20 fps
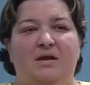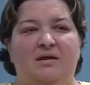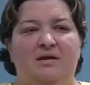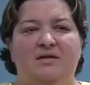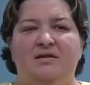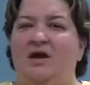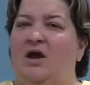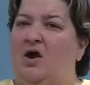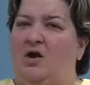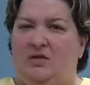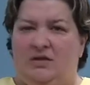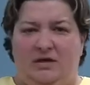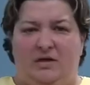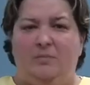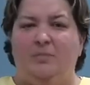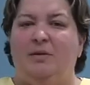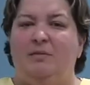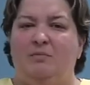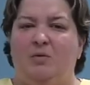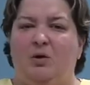they are a little
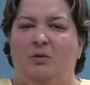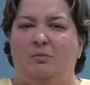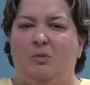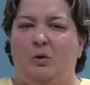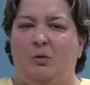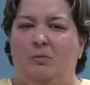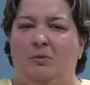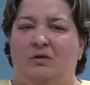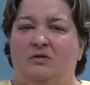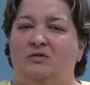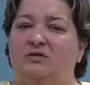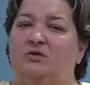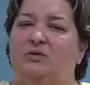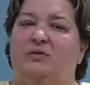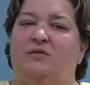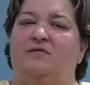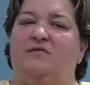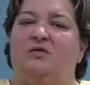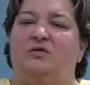bit more mobile. So if